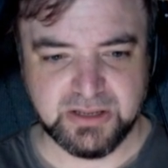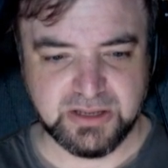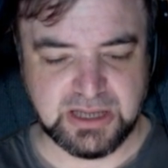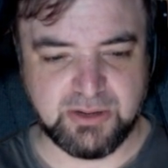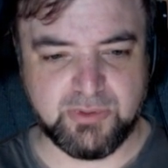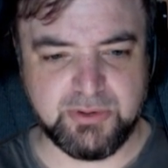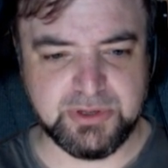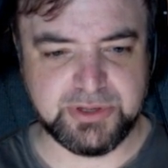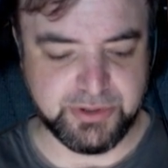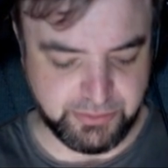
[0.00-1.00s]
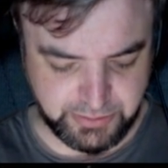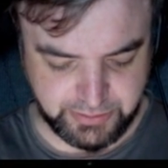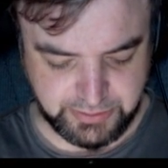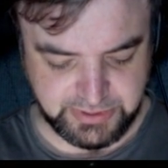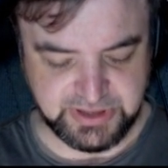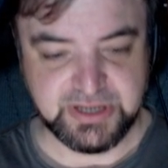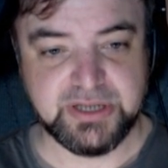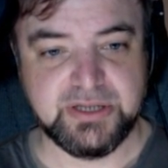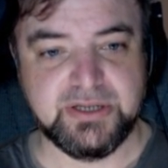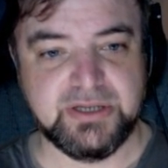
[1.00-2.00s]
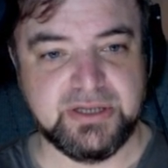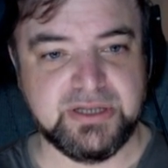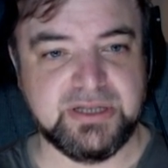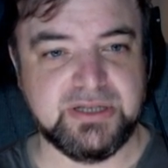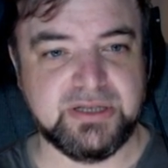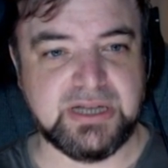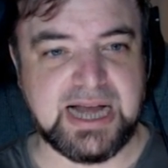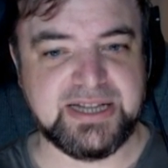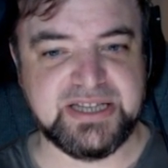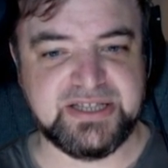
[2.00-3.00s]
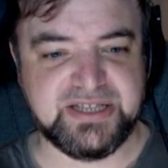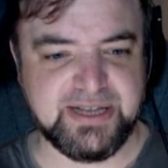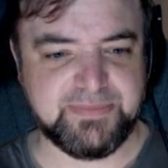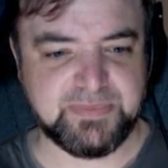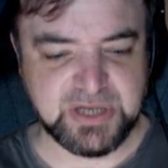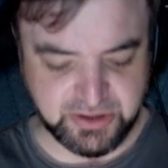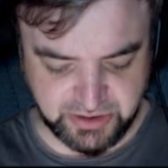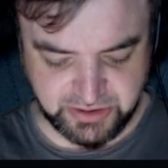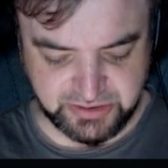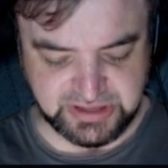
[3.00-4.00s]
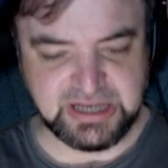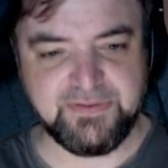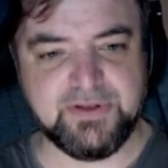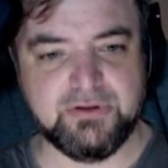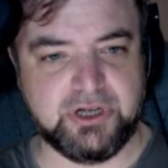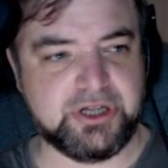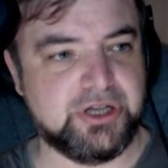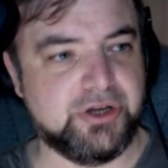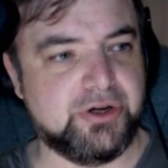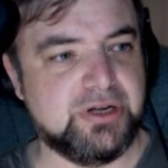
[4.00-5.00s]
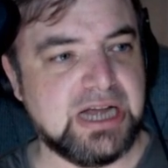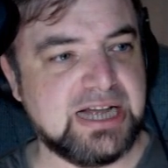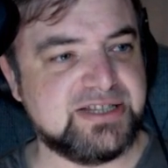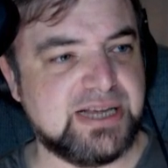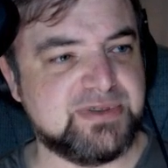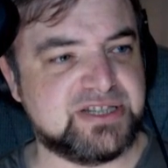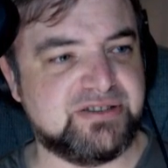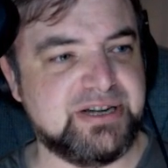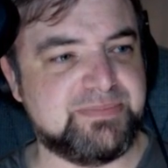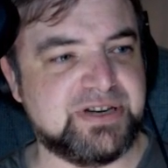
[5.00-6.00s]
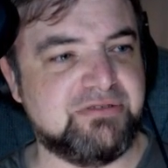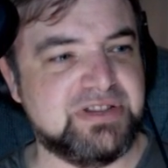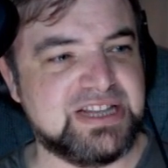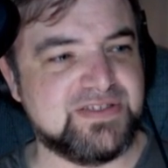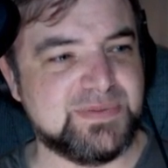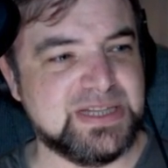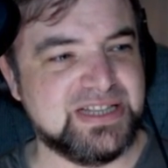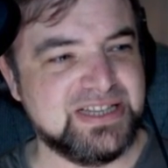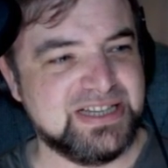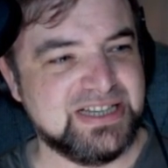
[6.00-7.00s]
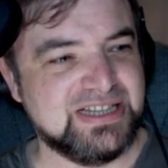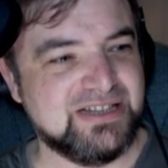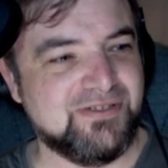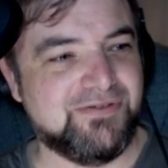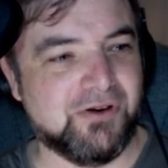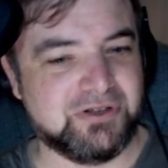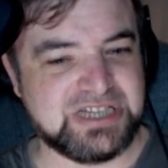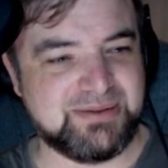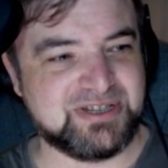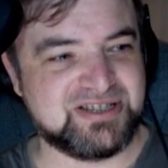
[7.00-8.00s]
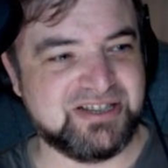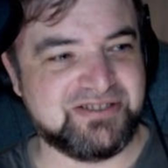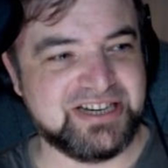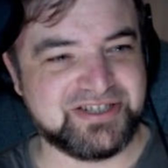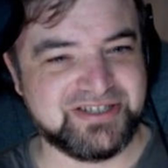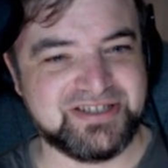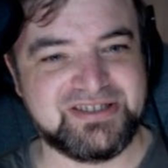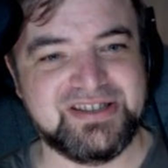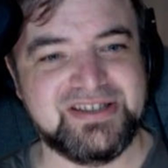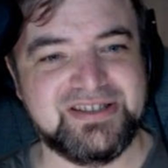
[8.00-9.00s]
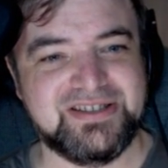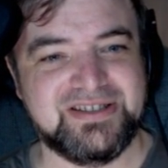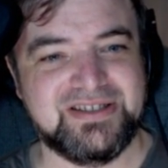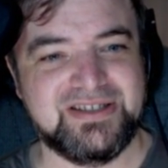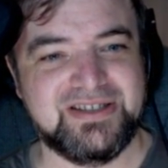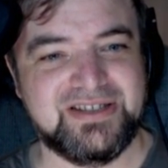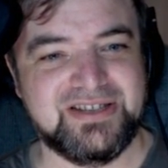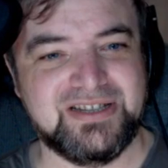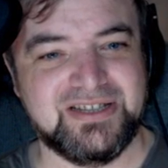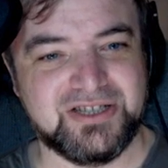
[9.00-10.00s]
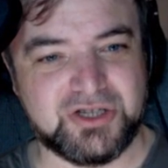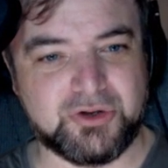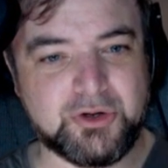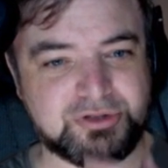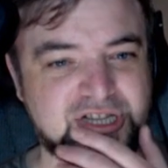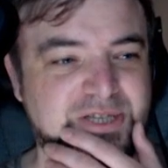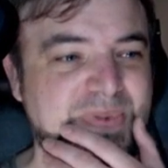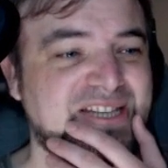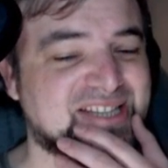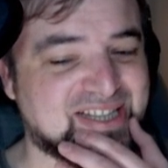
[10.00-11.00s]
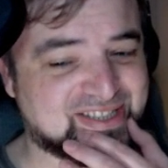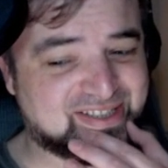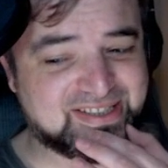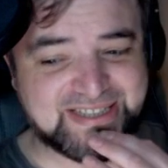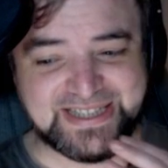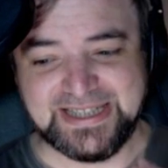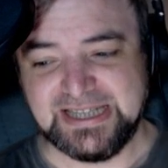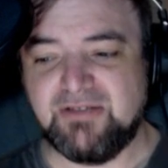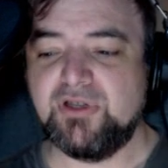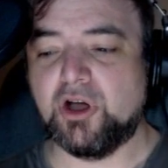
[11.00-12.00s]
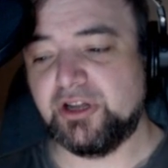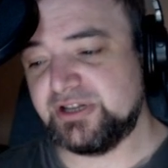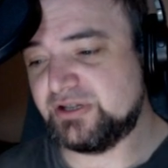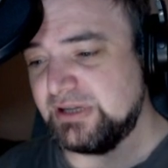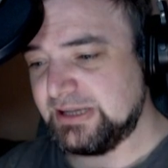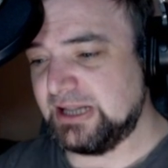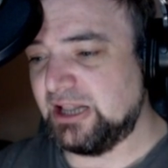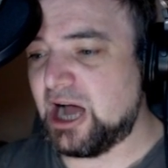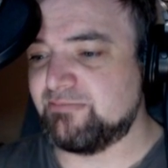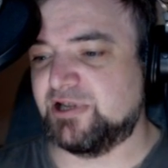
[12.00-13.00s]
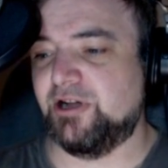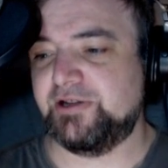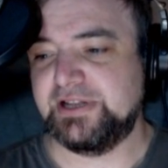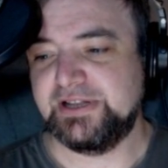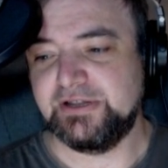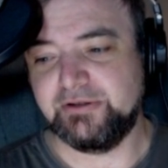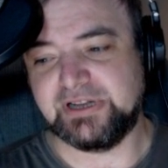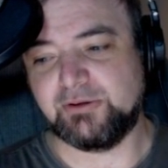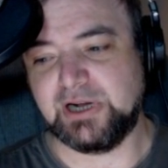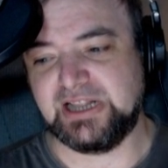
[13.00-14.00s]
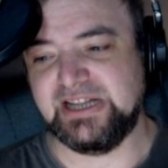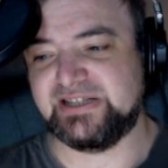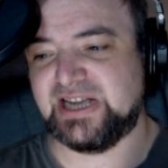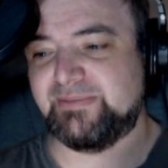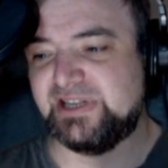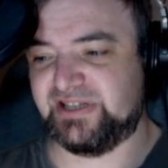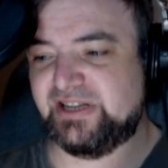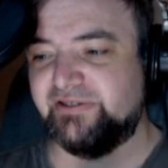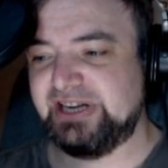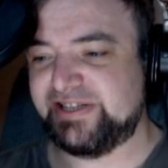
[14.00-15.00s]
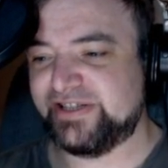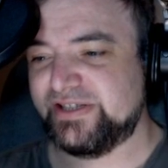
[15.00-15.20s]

And what we'll do, handy tip, because if you look here, I time accelerate, but it only gives me 4 time accelerations. So go to the Space Center. If you got the alarm clock, you can quickly time accelerate.